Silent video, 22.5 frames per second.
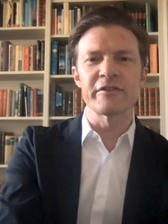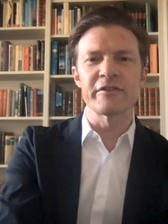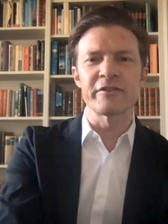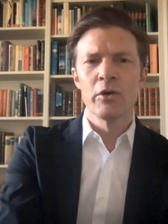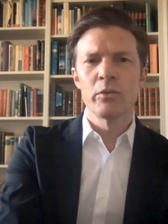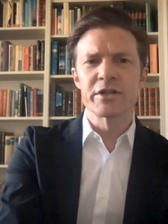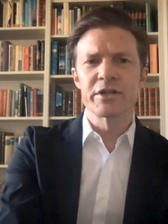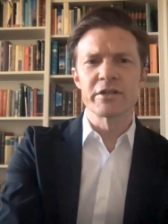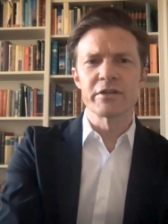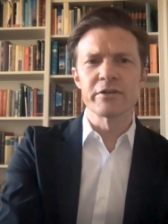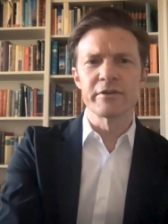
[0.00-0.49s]

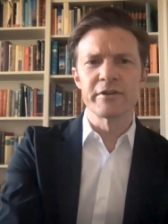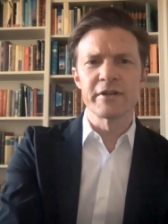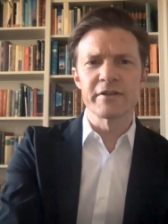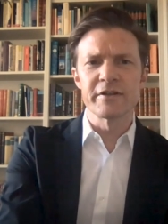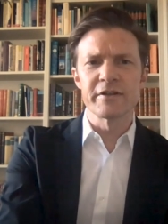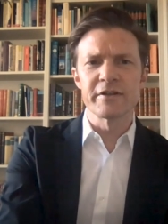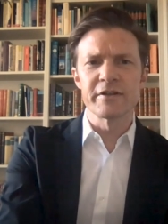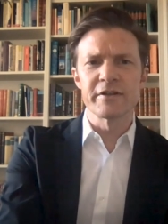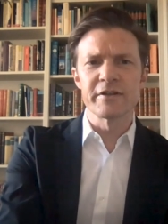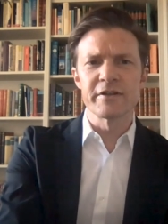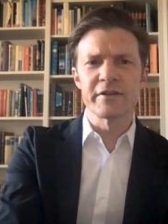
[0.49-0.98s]
which do
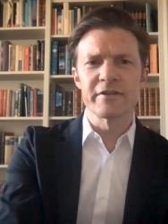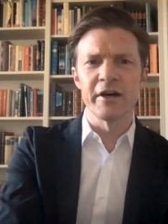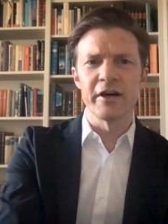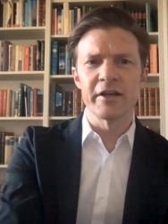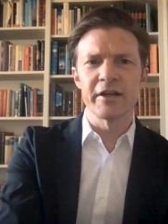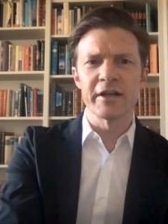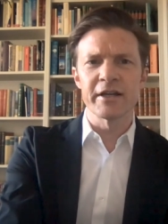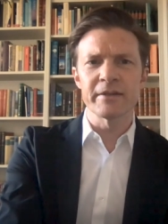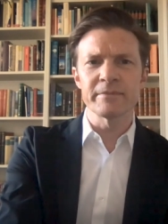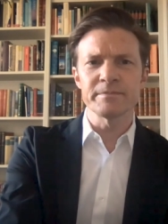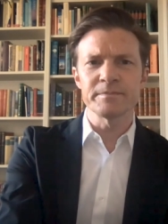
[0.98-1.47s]
distance
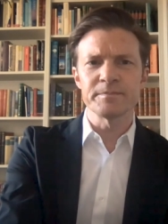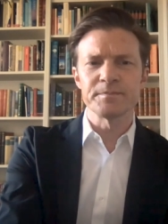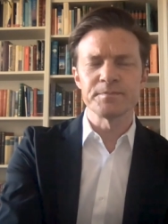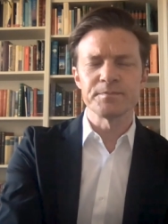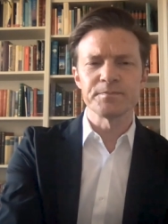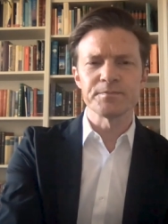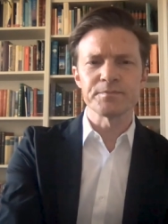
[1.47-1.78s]
learning.